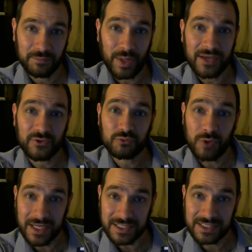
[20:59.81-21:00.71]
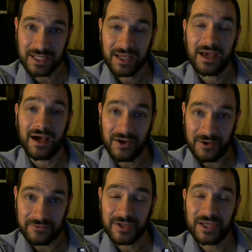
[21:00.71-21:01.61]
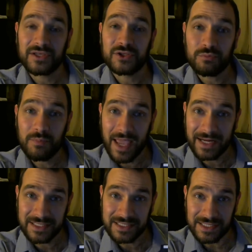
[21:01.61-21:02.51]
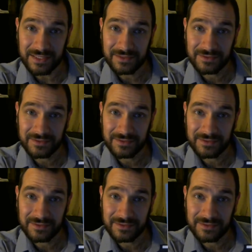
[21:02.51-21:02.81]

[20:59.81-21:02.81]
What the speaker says: by the rest of humanity.